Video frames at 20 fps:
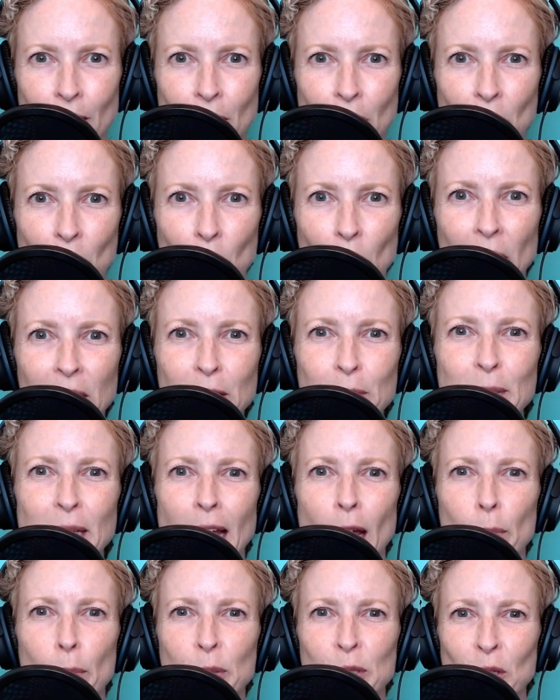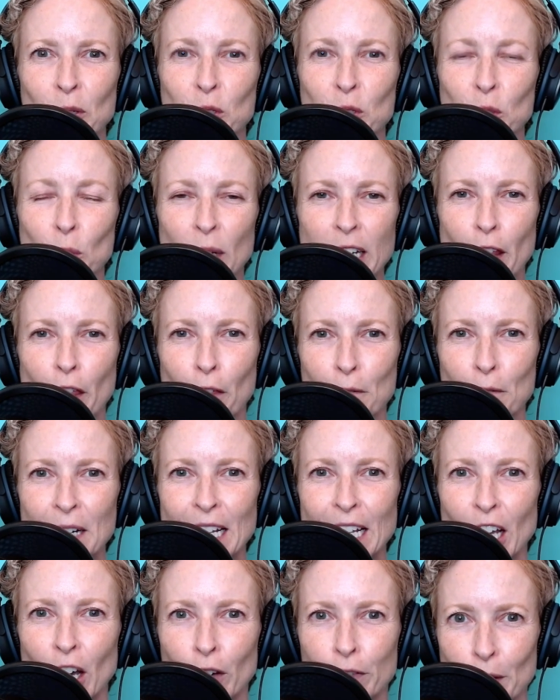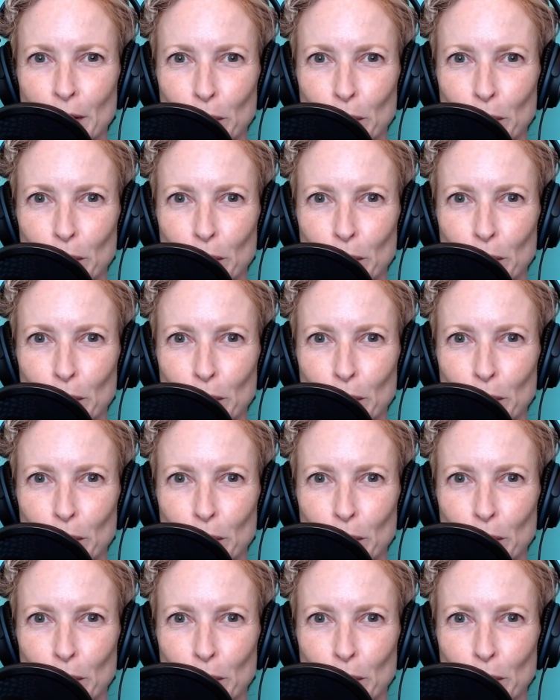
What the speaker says: Welcome to episode 23 of